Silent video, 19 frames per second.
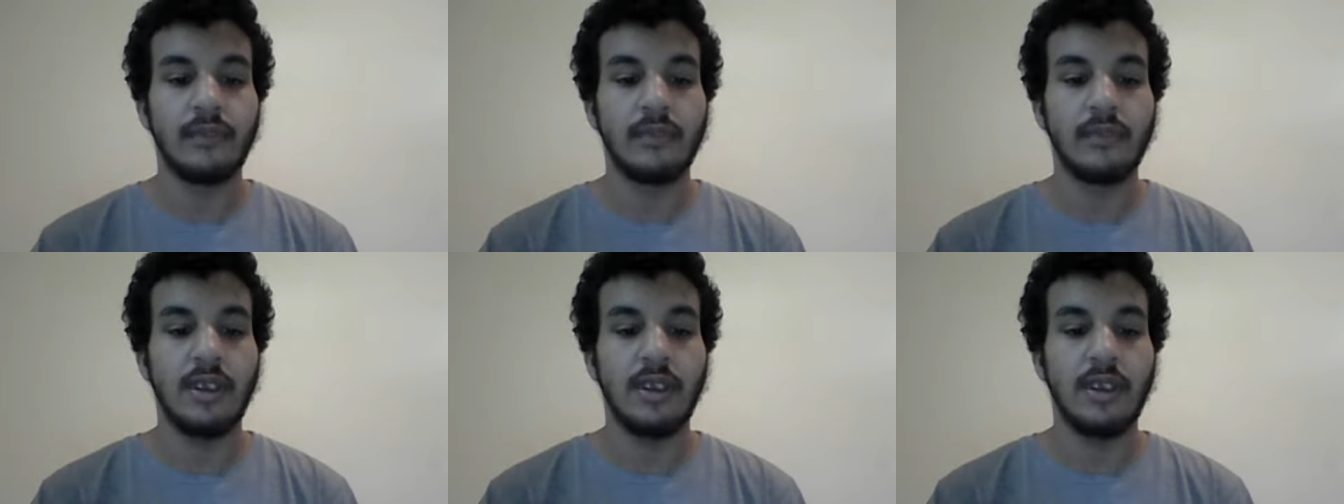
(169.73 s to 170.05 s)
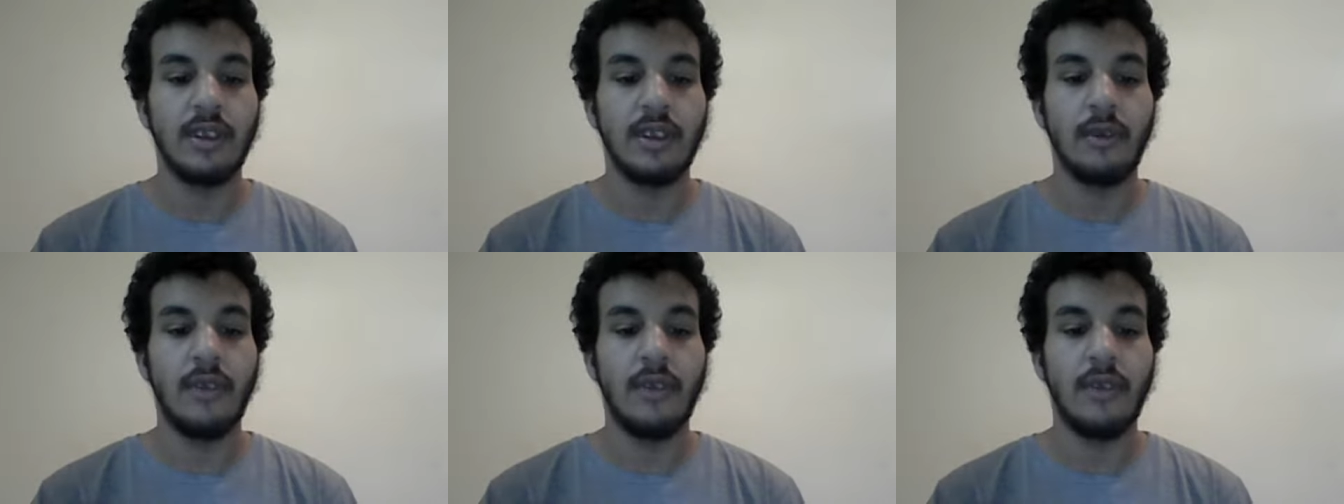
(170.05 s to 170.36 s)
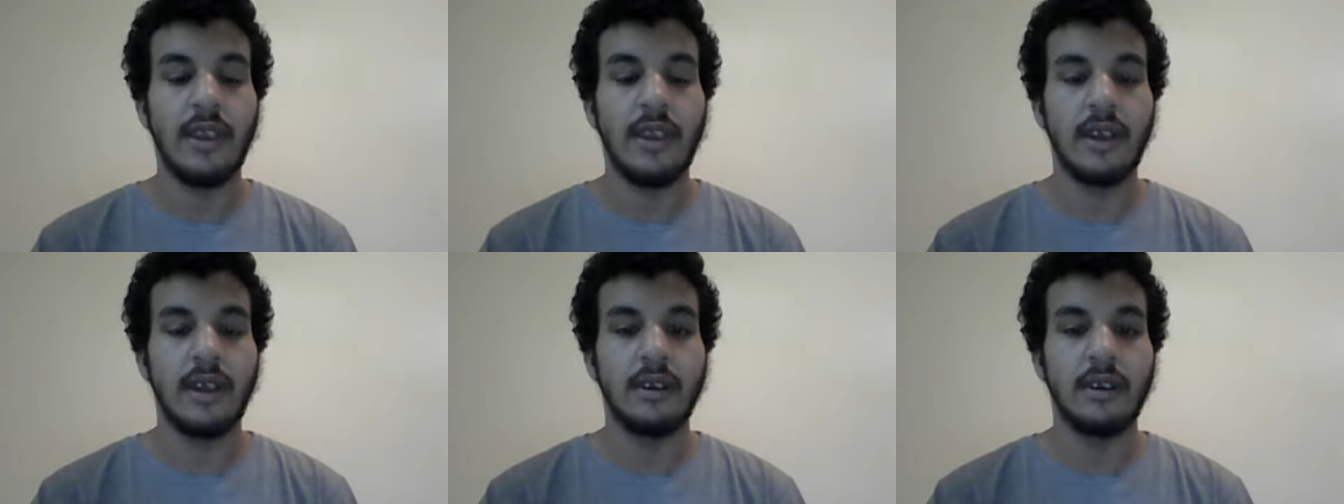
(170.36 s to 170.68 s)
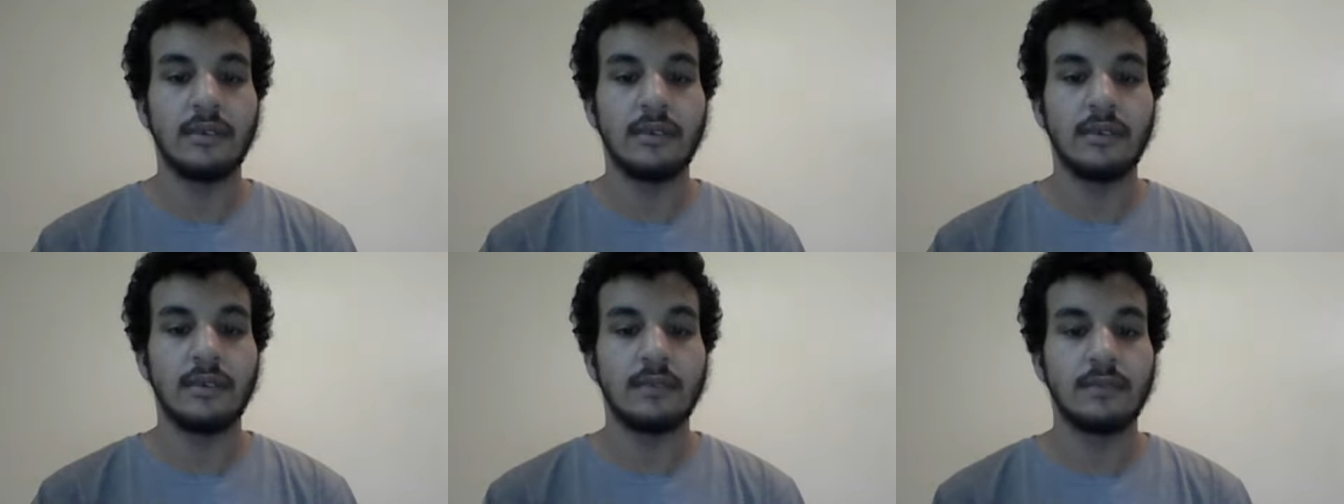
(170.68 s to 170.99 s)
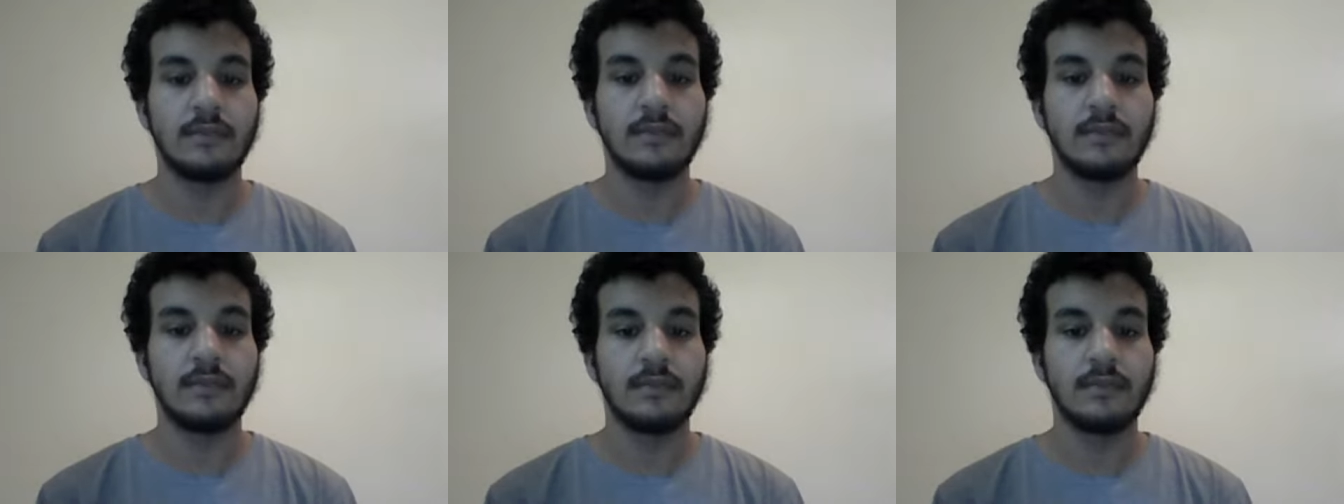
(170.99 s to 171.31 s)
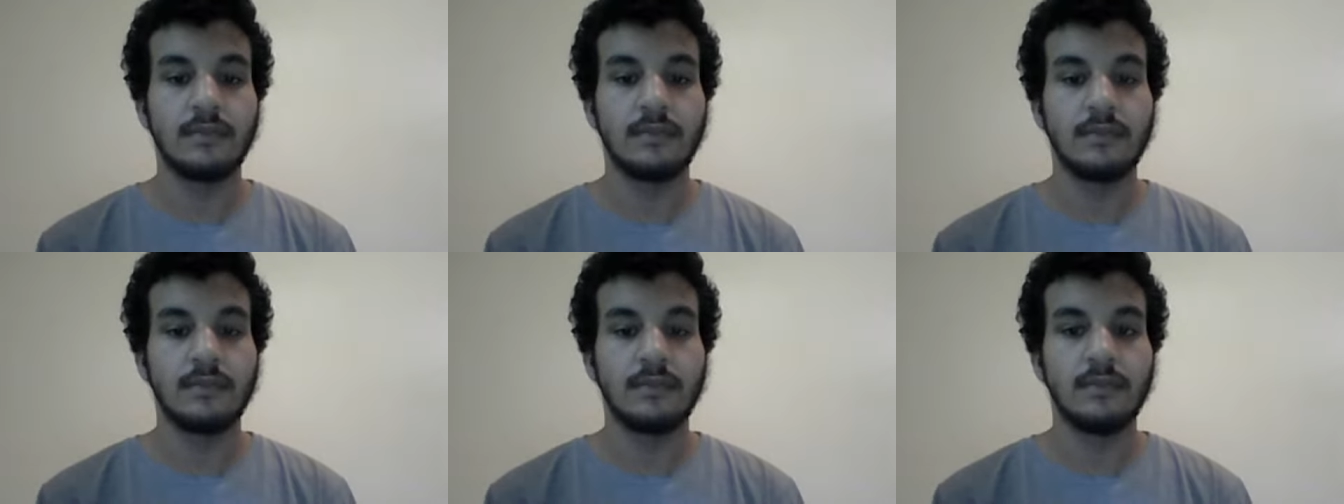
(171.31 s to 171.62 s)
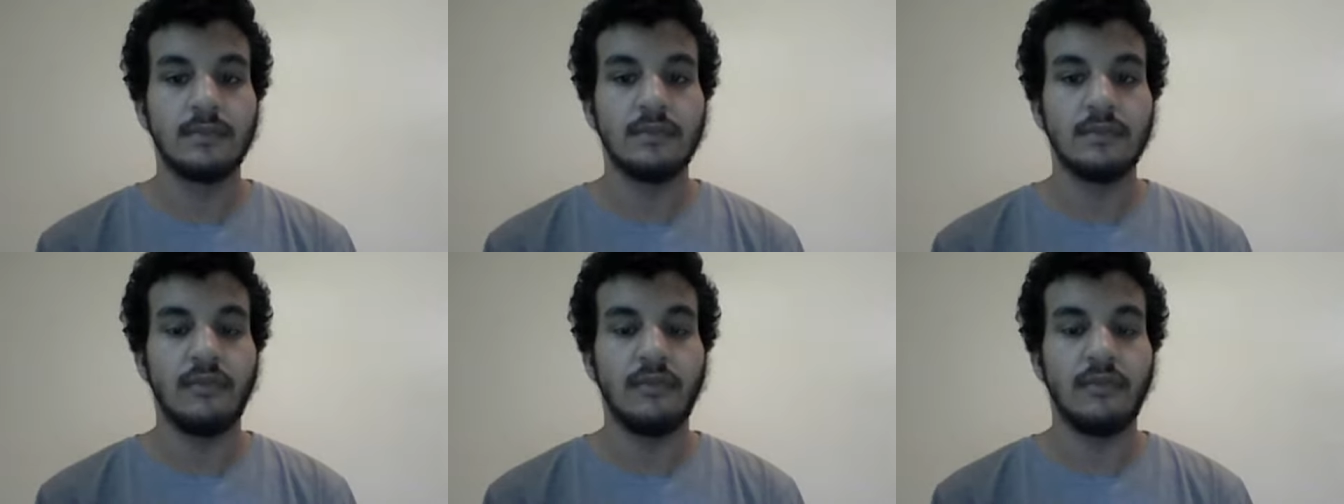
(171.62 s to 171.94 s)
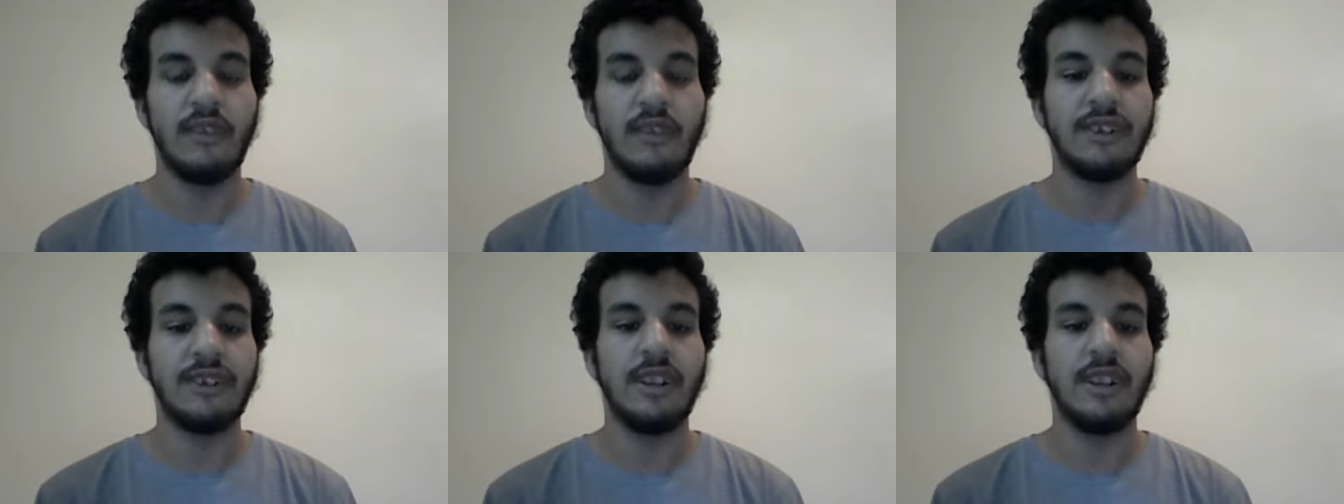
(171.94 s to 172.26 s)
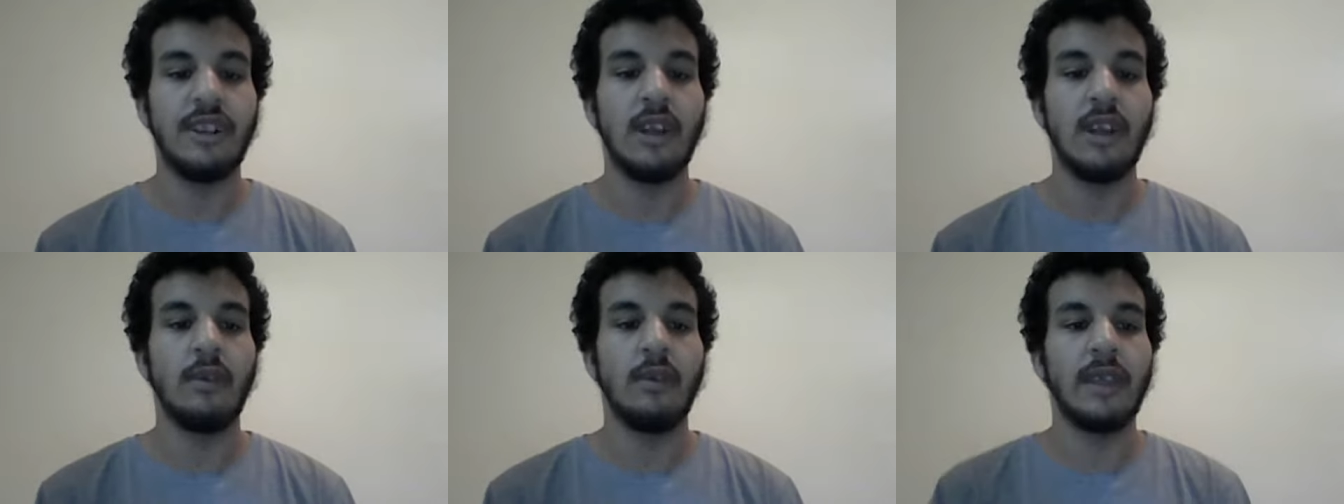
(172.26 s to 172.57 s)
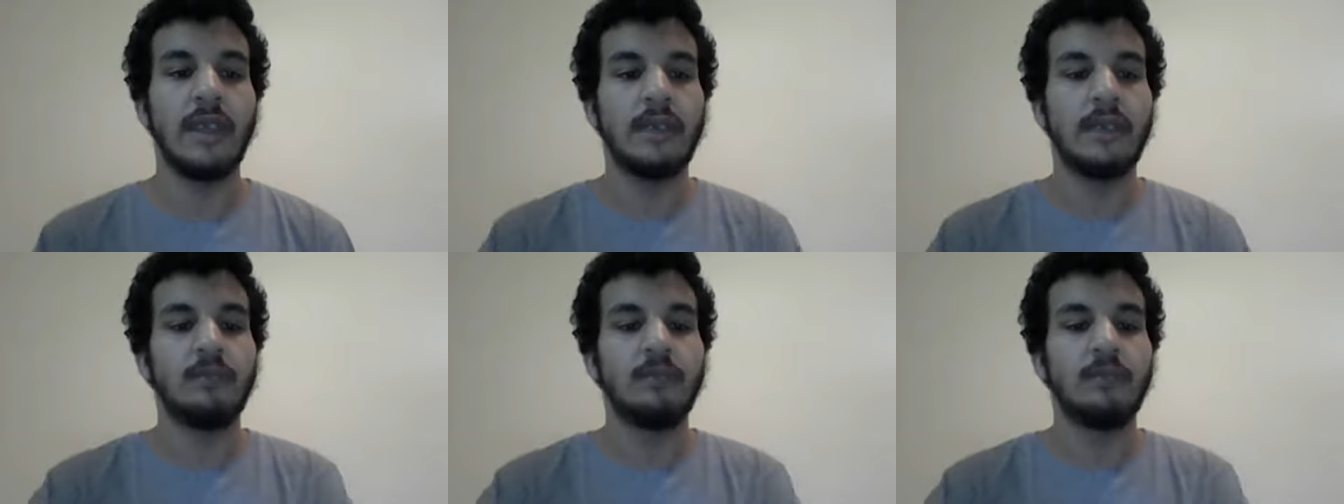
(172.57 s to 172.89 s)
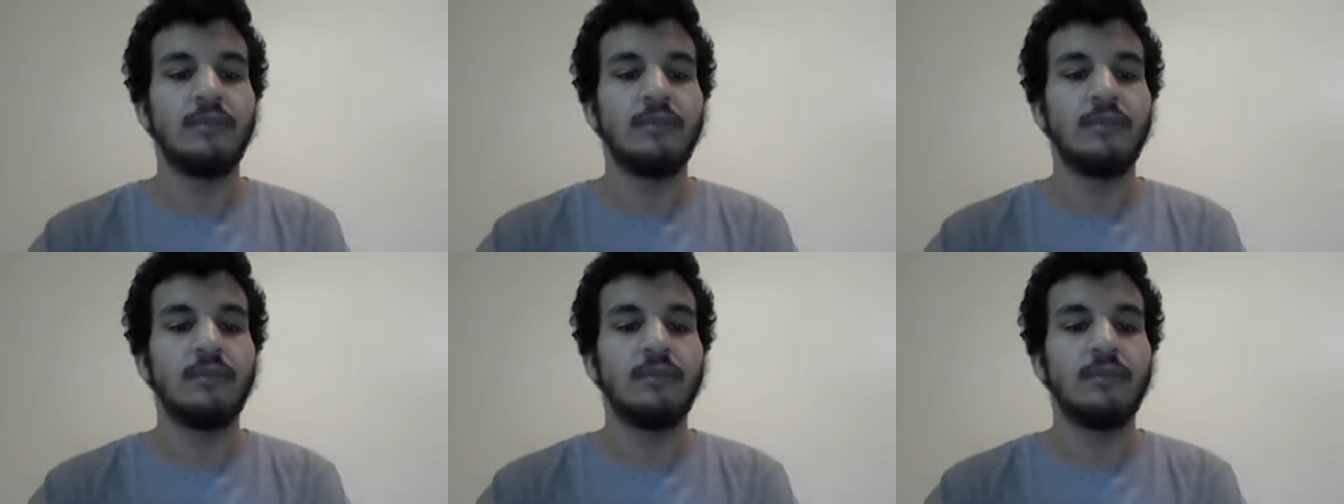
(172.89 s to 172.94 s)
they eventually